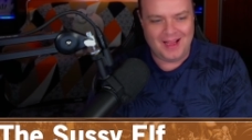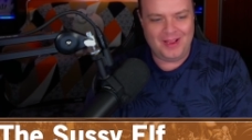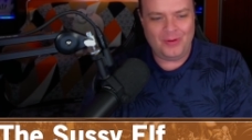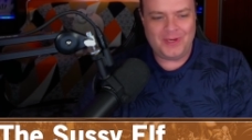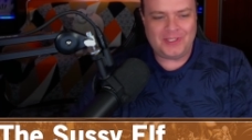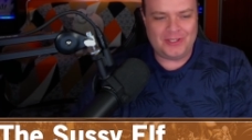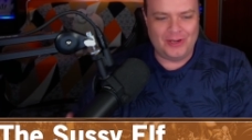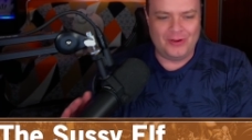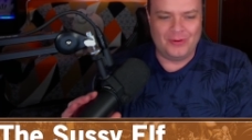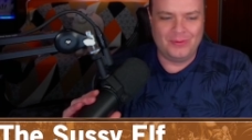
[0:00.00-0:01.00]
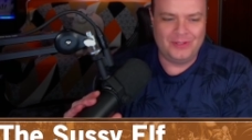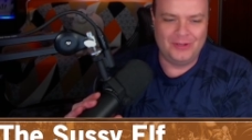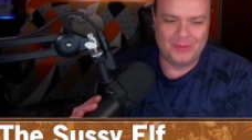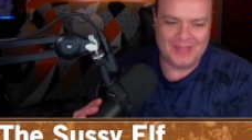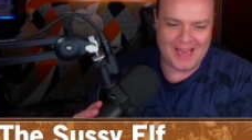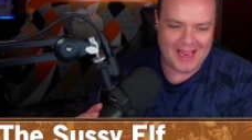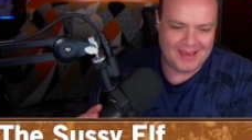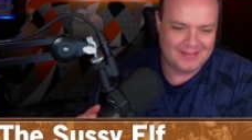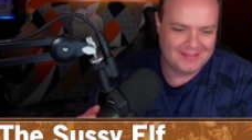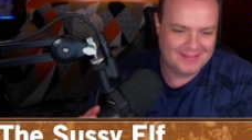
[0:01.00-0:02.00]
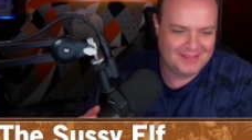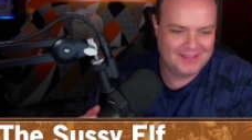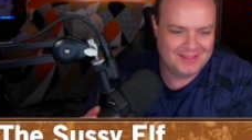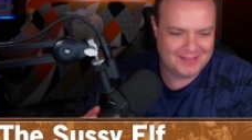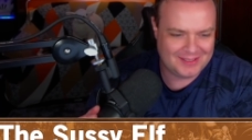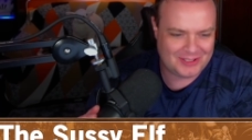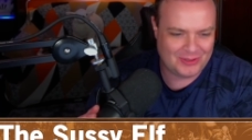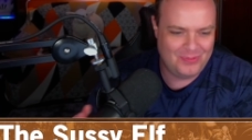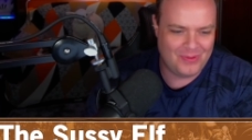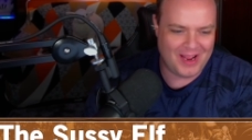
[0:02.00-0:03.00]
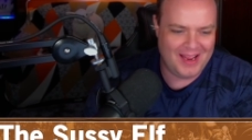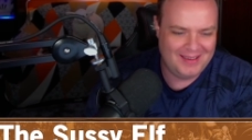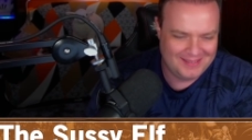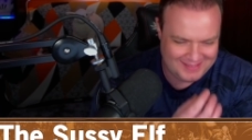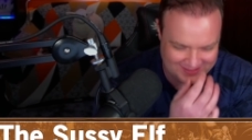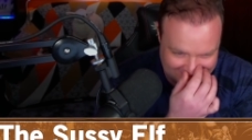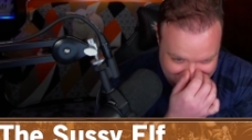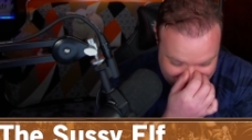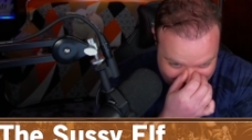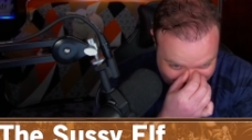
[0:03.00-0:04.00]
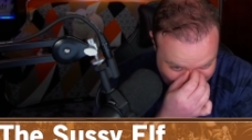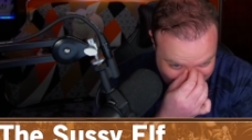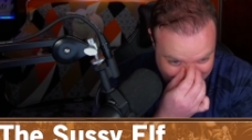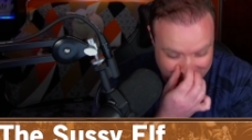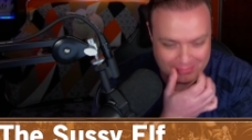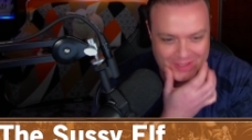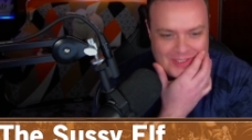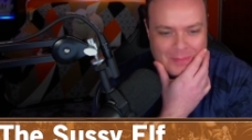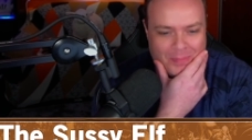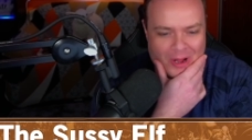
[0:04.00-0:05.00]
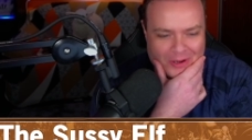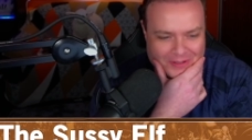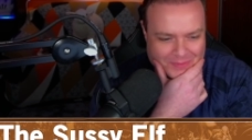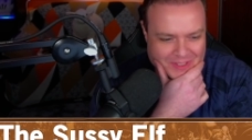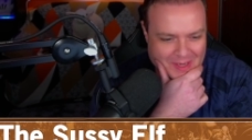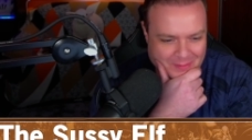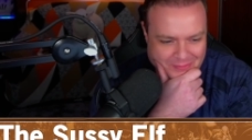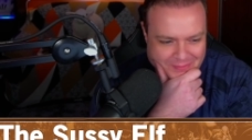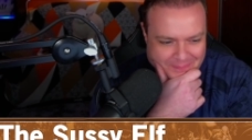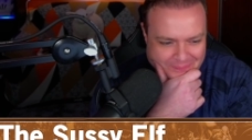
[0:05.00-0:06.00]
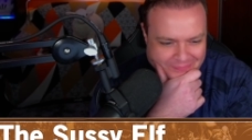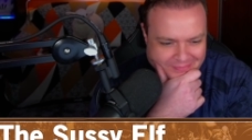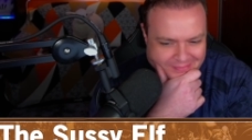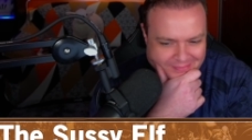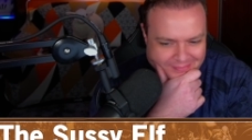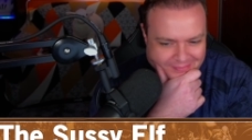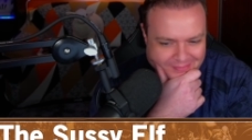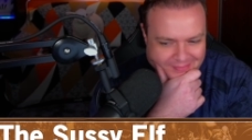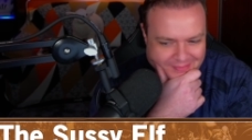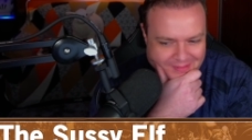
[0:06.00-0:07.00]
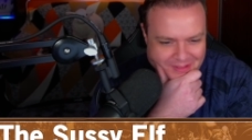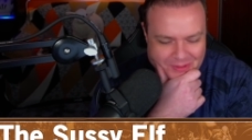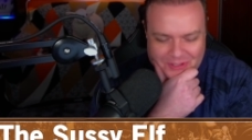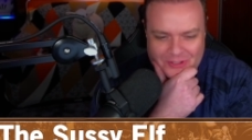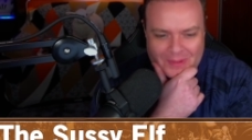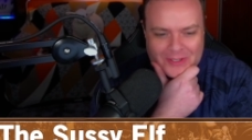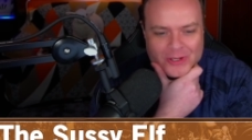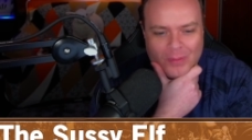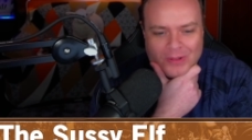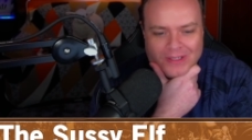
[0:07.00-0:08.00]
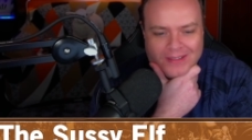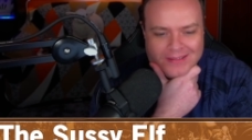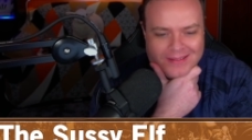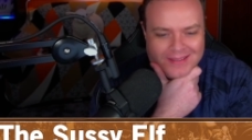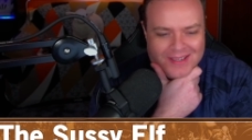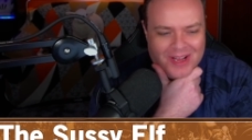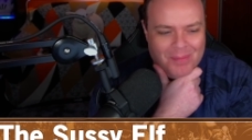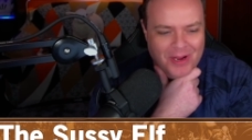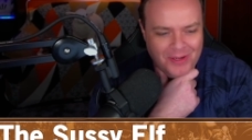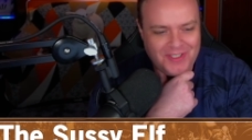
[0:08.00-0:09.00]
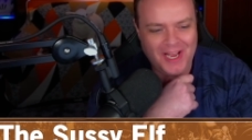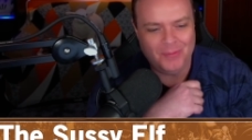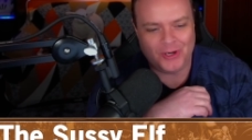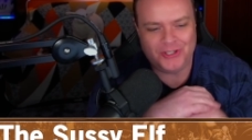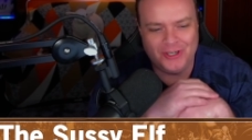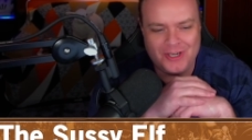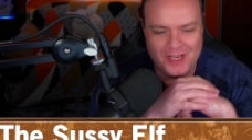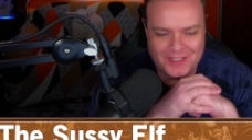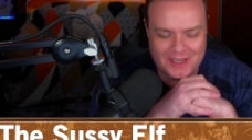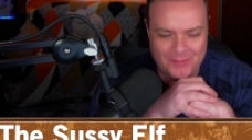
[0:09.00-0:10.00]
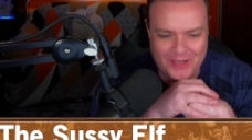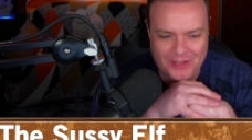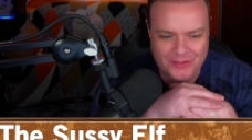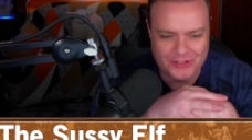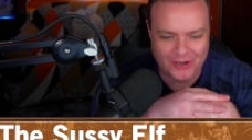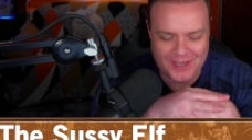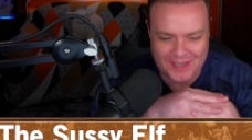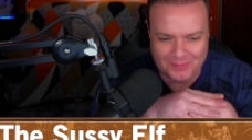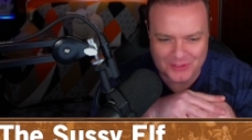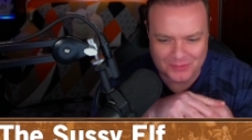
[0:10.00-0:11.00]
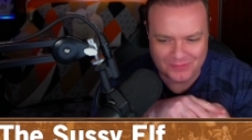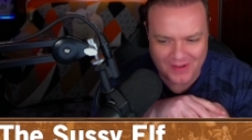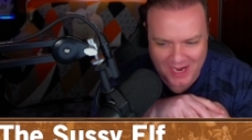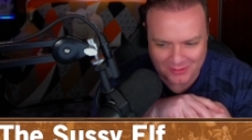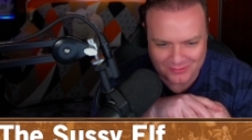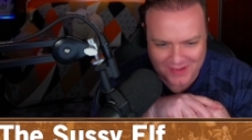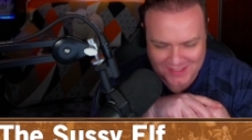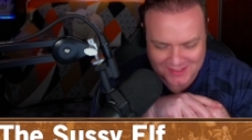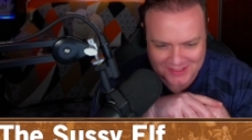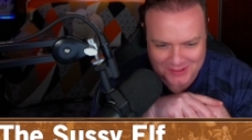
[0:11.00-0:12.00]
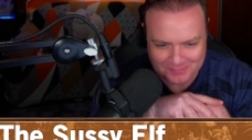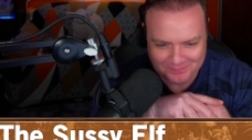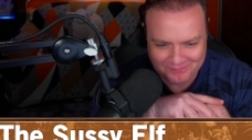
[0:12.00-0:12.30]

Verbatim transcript: I always knew you were there. Somewhere, thanks to Mr. Bald himself. So I assume that's Nobble then. But I only started watching your content when you joined in with some Final Fantasy.